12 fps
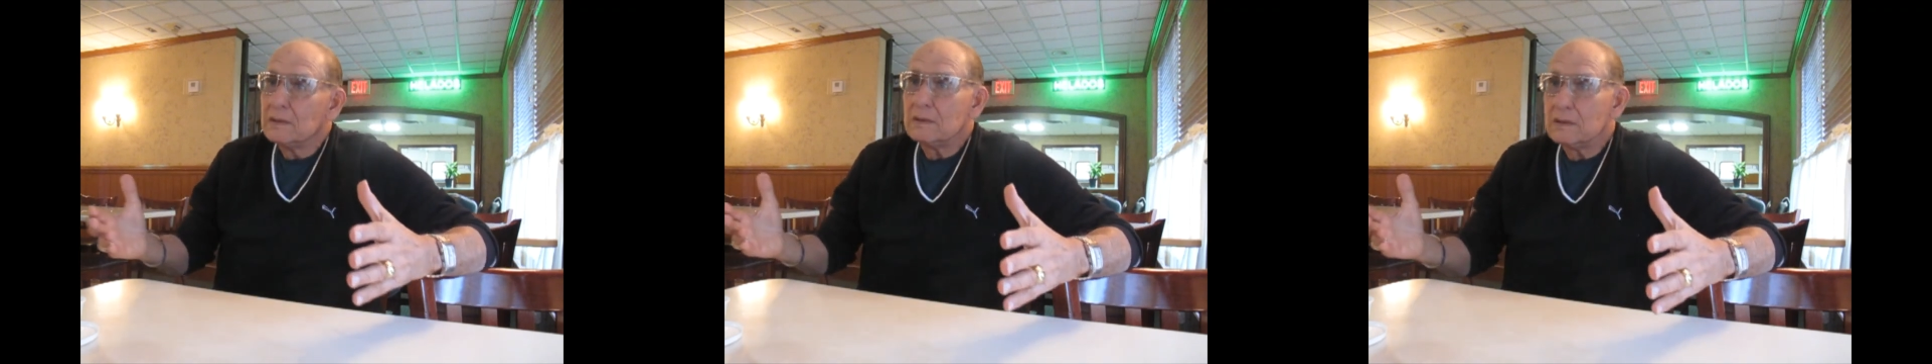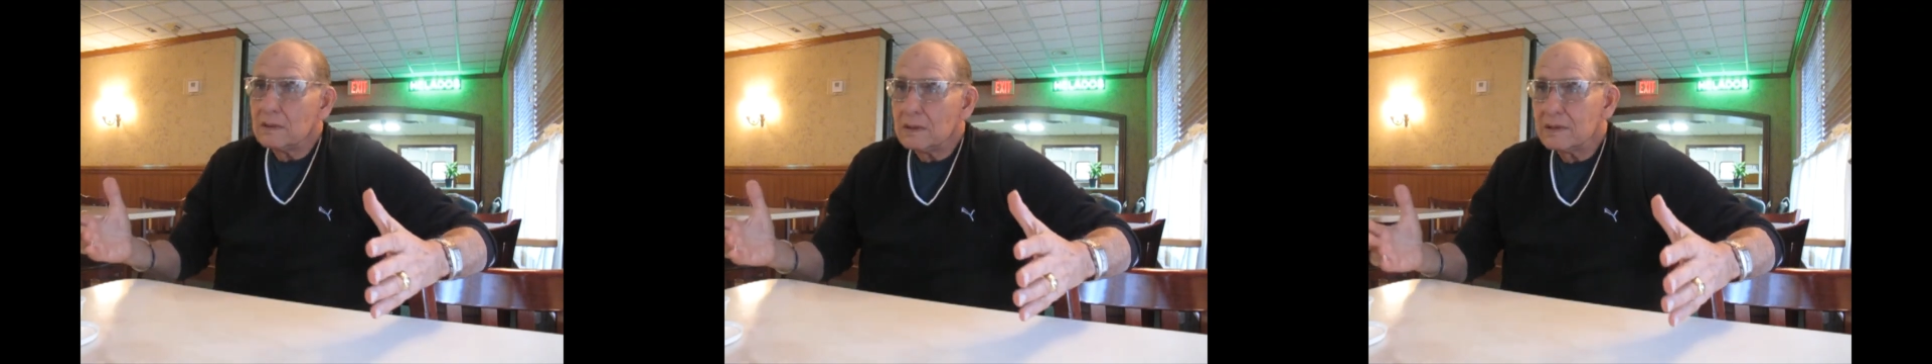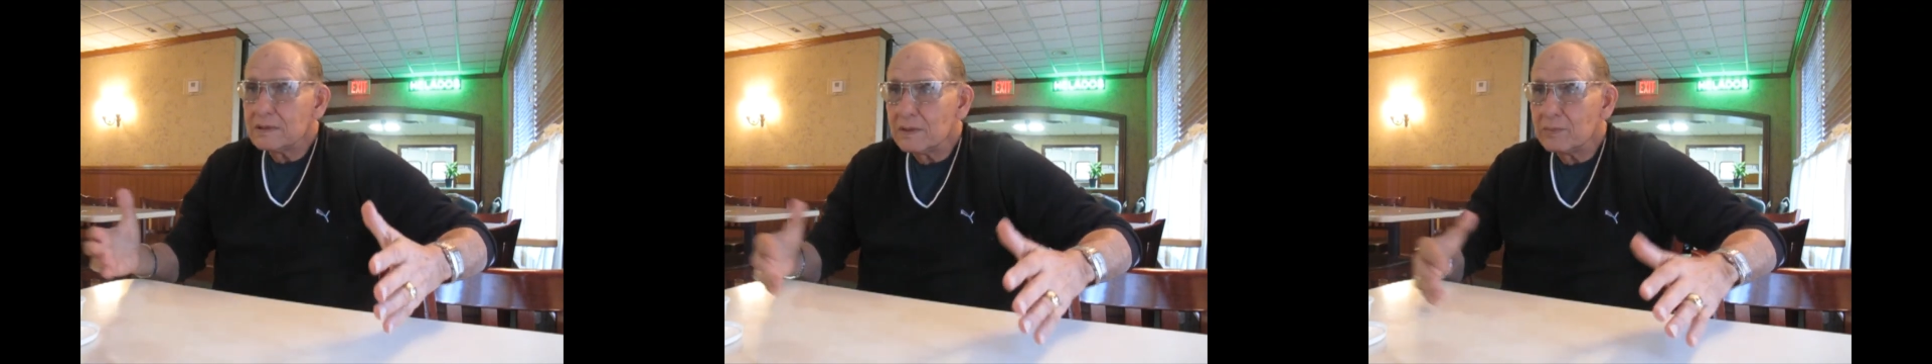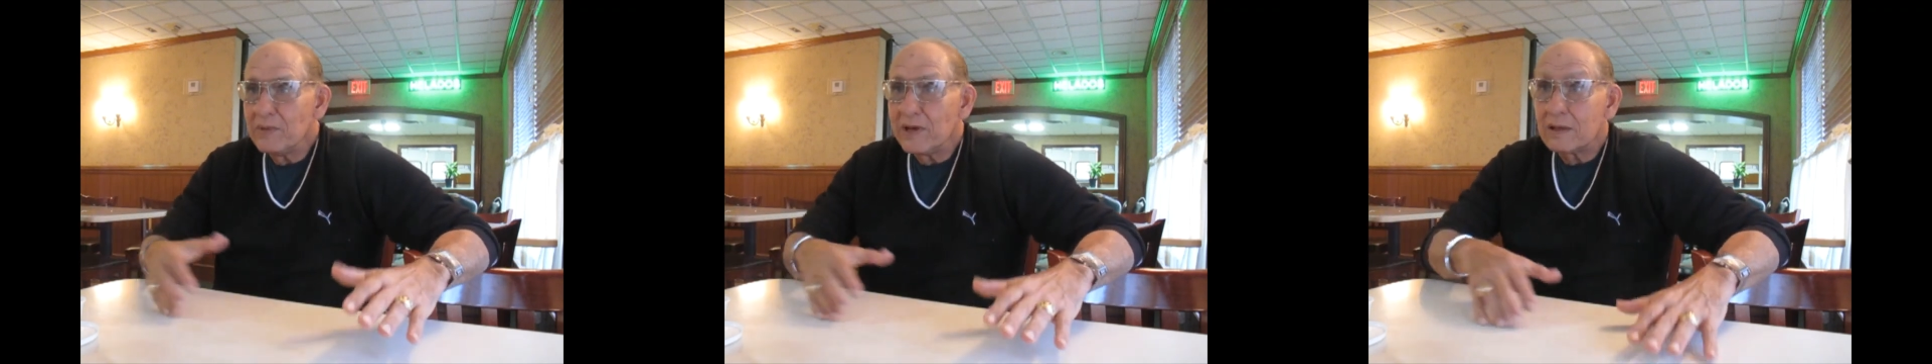you know, it's a
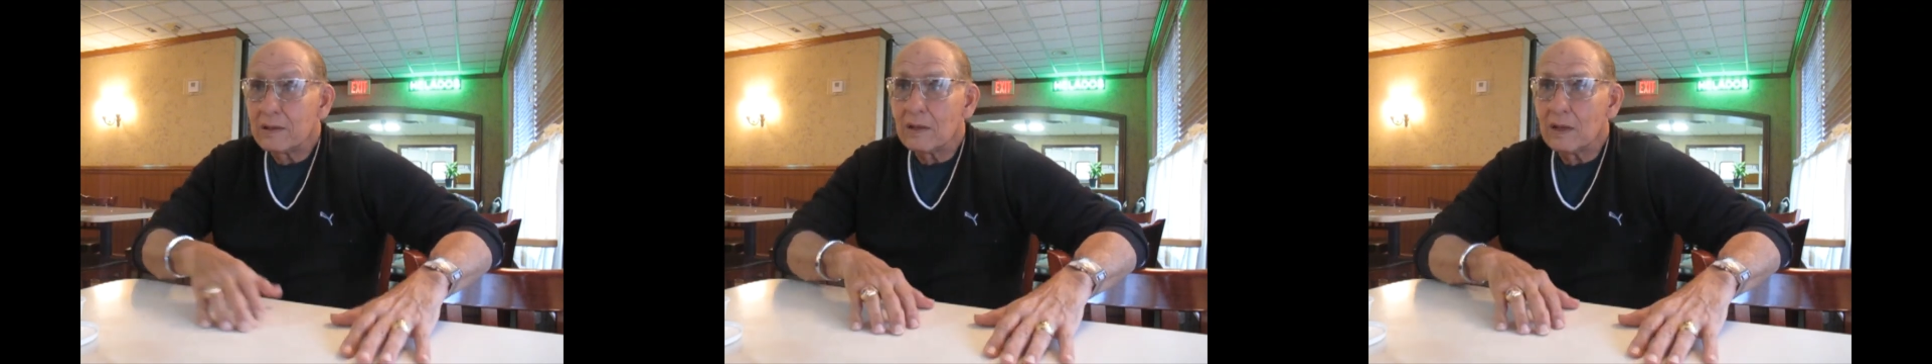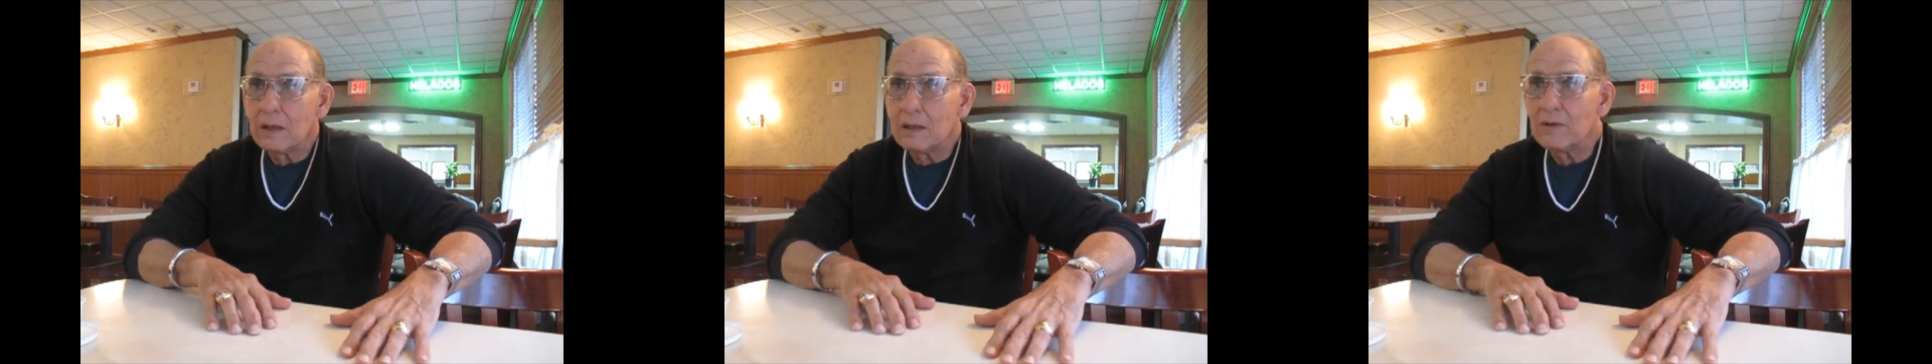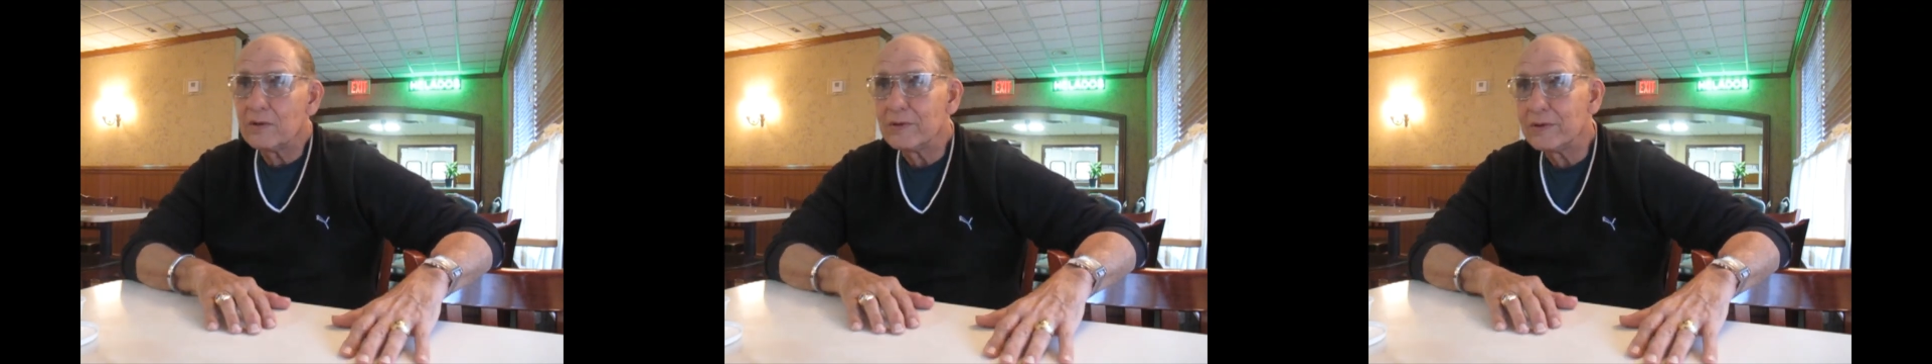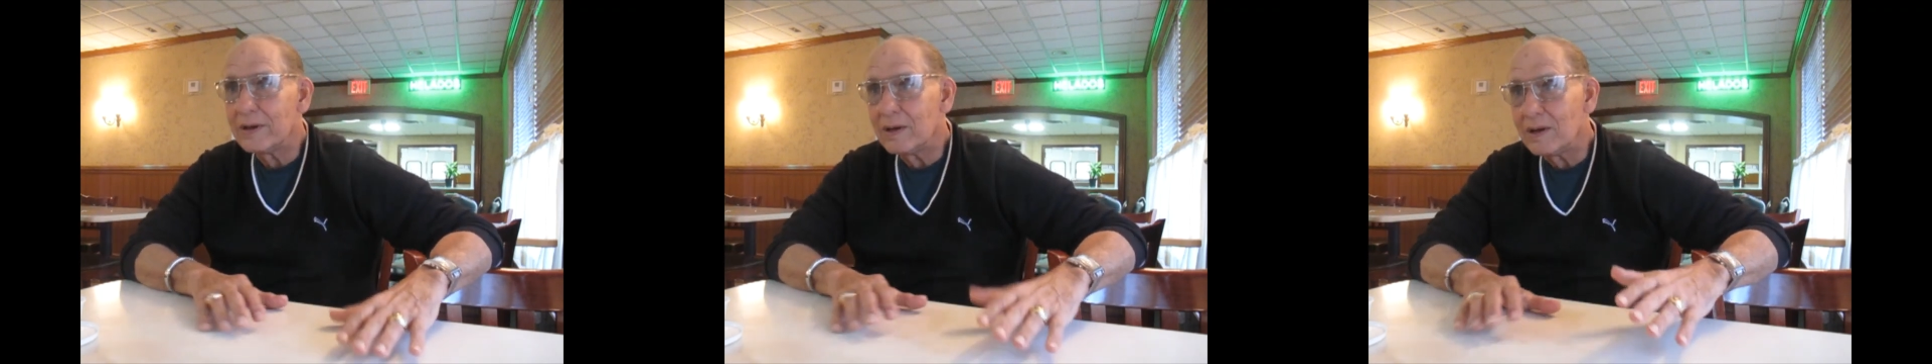big thing, you
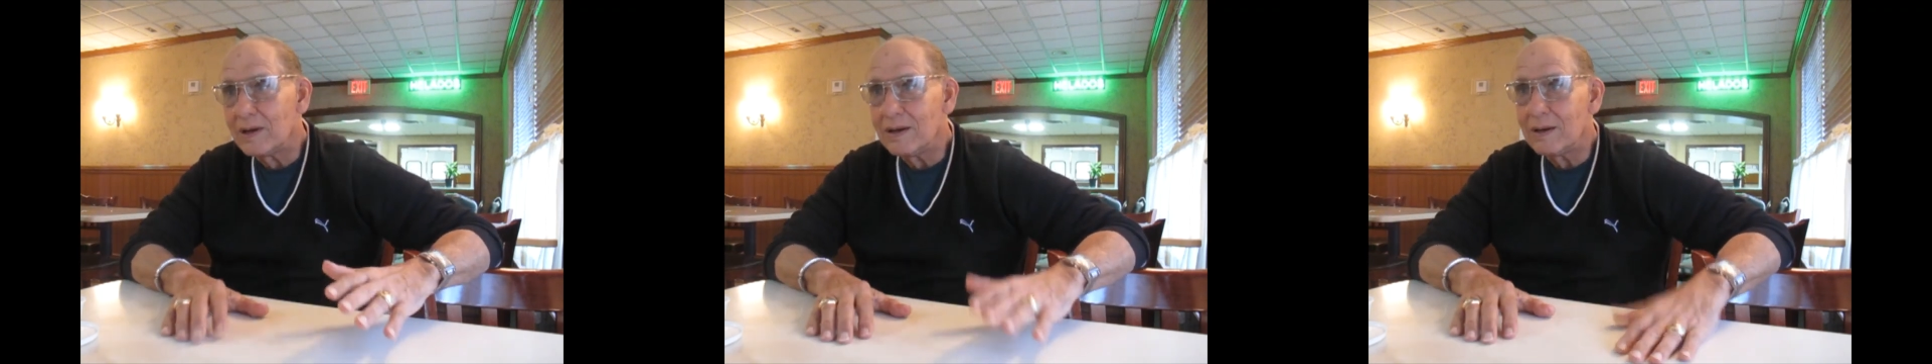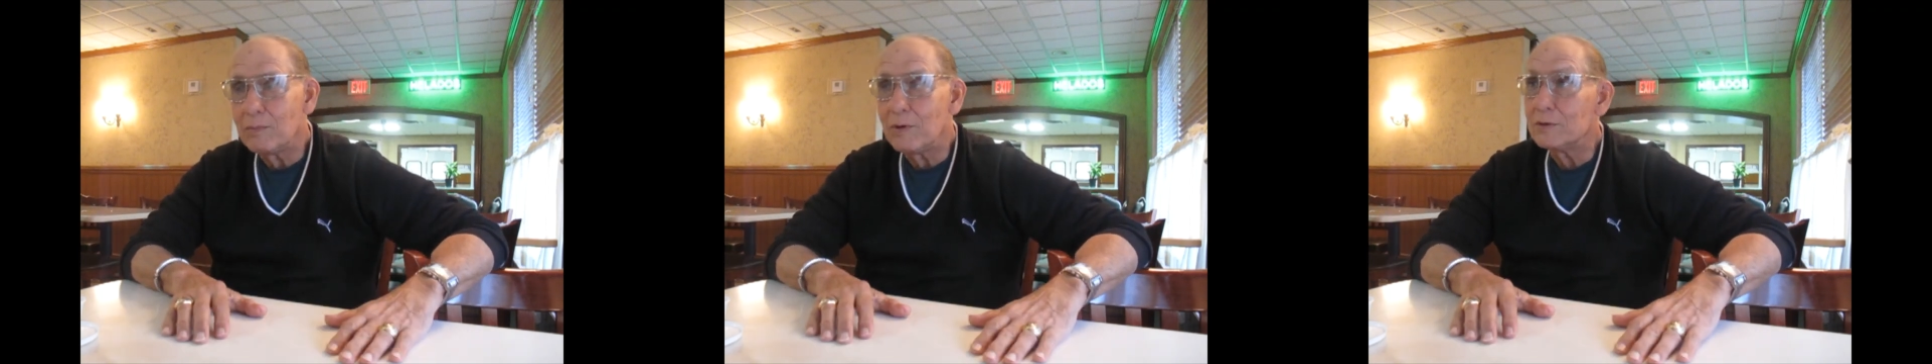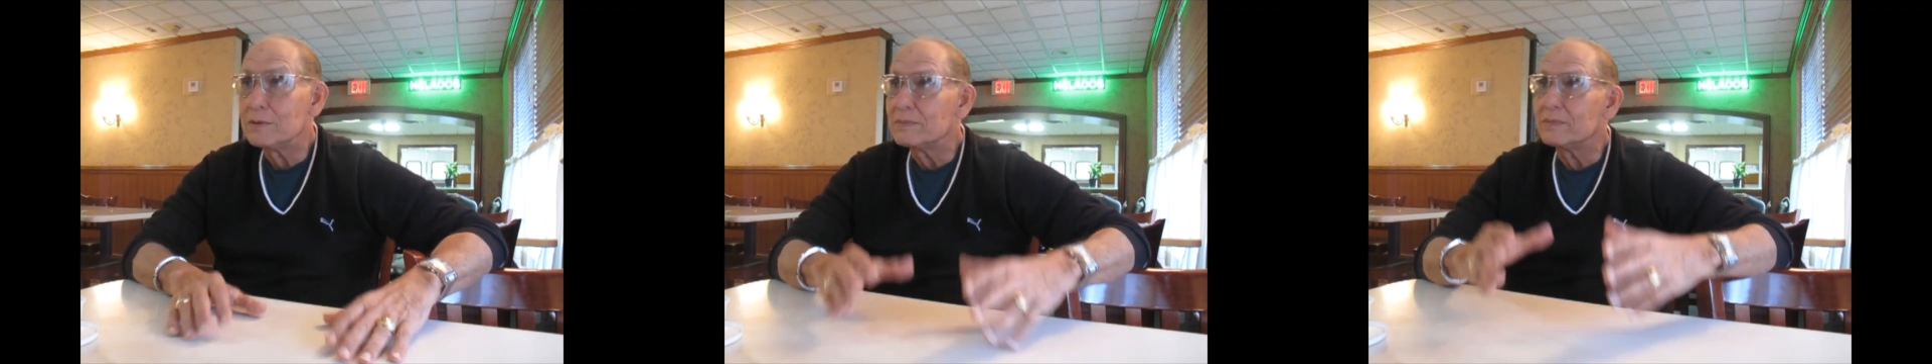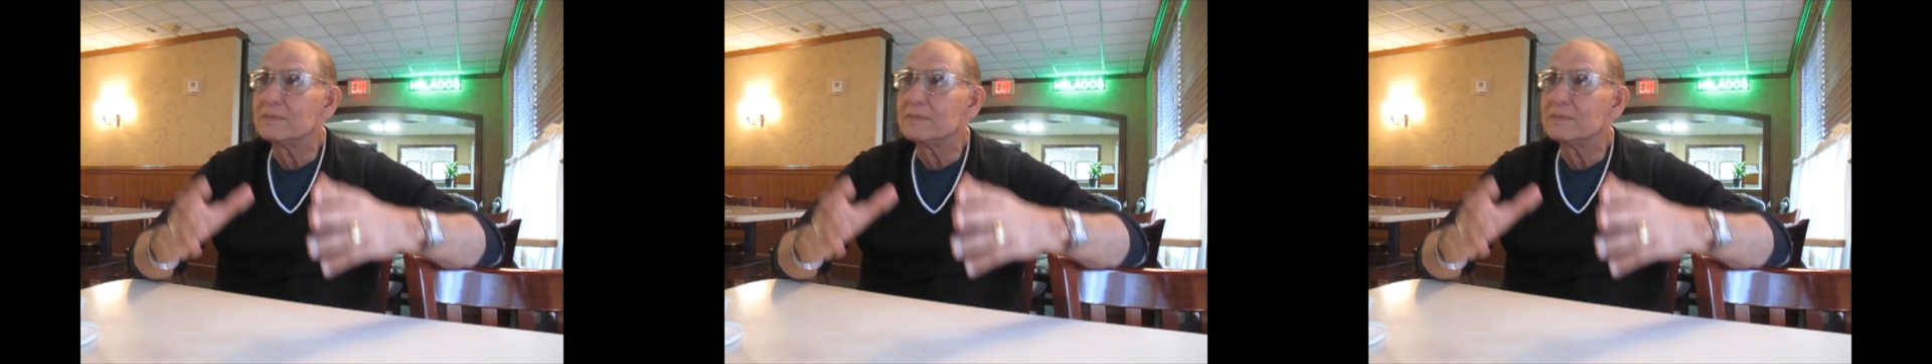know, among